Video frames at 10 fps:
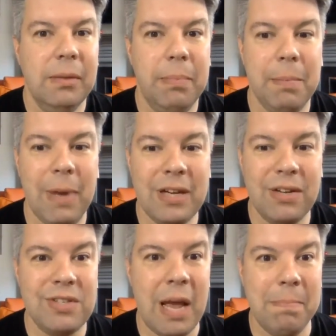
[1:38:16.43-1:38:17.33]
But
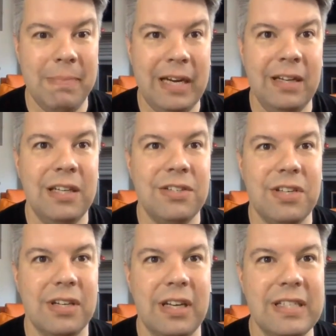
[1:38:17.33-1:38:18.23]
Mungo's not mean.
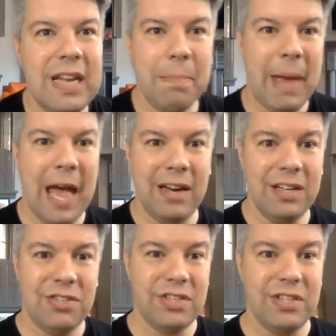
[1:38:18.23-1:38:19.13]
He's he's not bad.
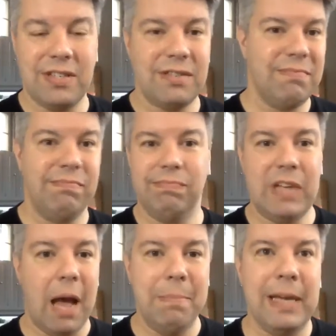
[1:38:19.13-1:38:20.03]
He's just
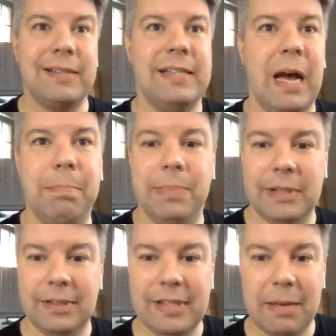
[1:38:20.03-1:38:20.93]
got mixed up
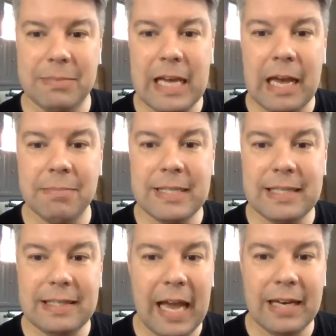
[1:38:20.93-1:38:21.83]
and
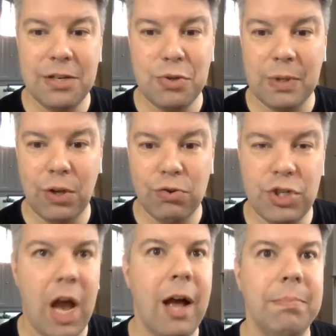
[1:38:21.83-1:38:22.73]
sometimes had to do a little
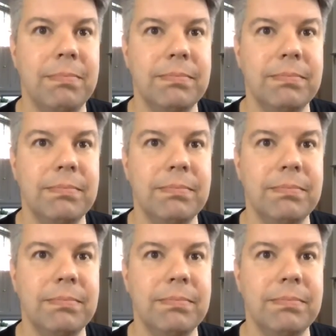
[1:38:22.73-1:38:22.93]
job.